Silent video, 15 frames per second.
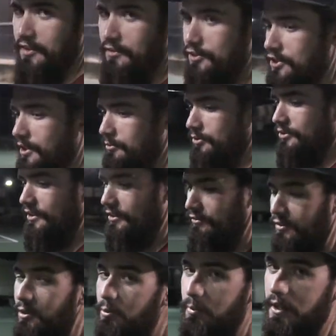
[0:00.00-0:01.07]
Every time you try to
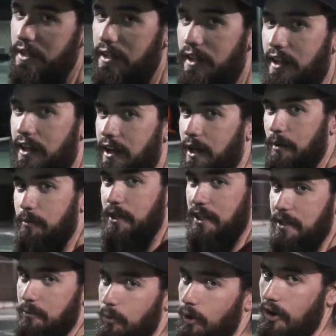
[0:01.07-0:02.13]
film me, I'm gonna
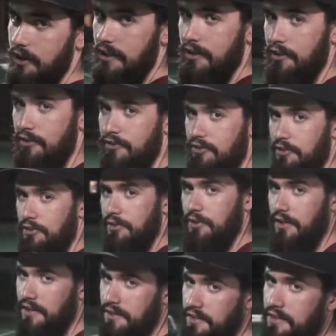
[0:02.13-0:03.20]
keep walking in a circle
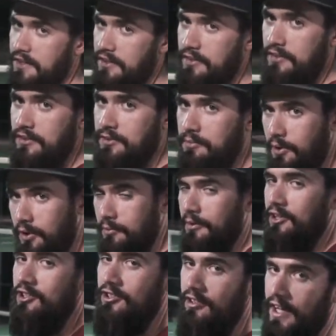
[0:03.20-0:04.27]
like this. It's part of
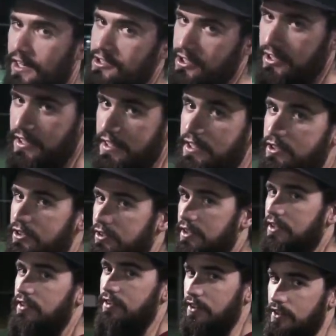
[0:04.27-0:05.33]
my strategy to get you
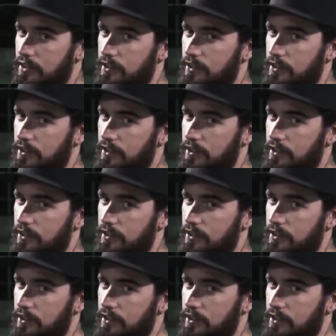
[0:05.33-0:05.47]
dizzy.